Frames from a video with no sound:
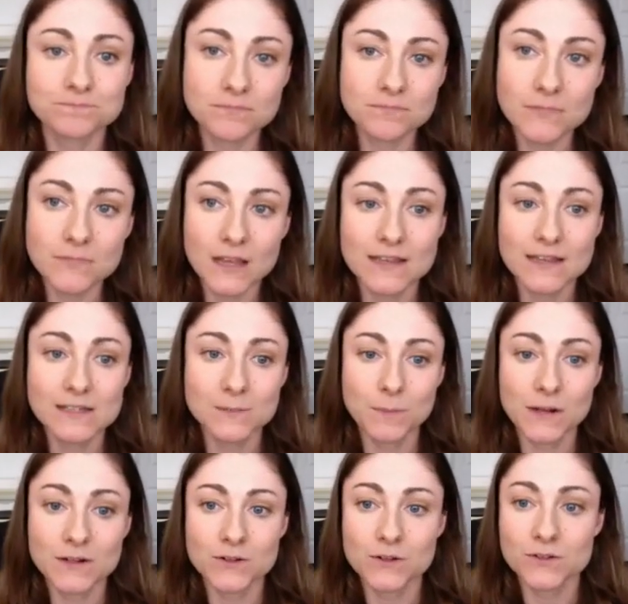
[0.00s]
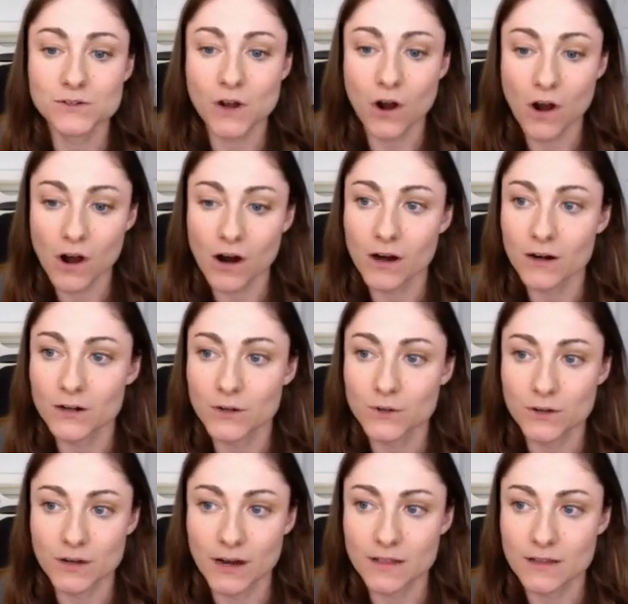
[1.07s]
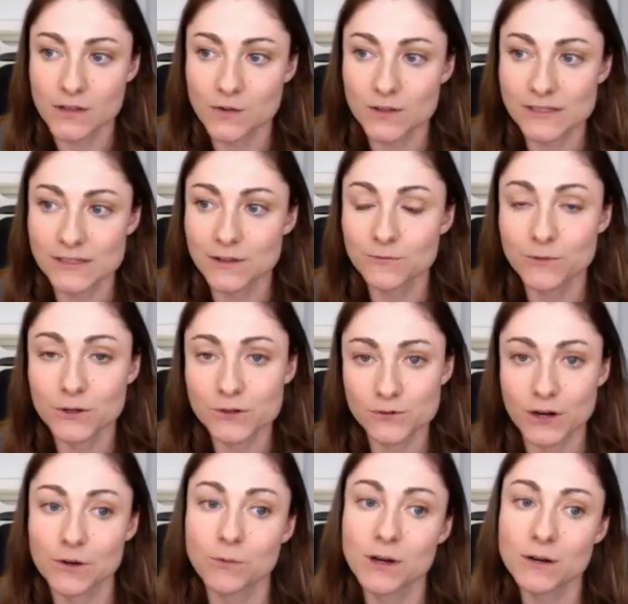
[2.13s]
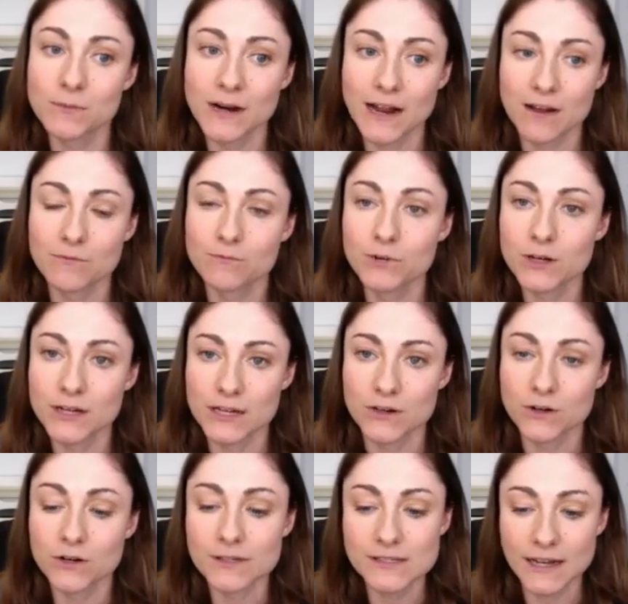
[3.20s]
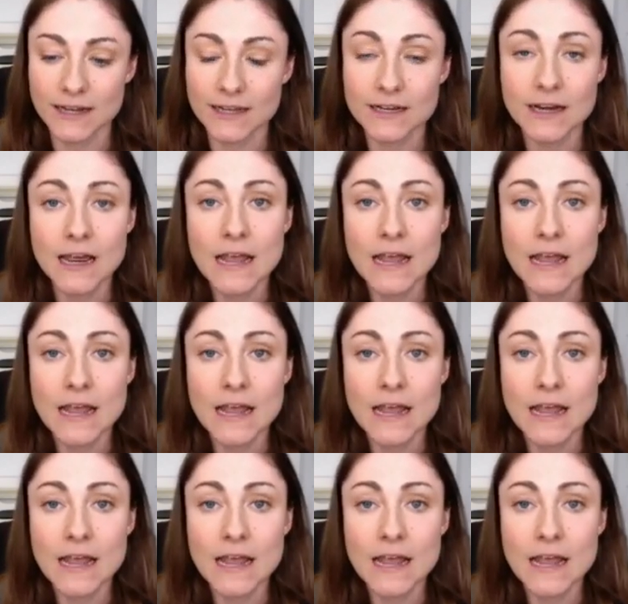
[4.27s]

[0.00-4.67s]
These bundles are, I think you can see the first grade one, but I have them for kinder and second.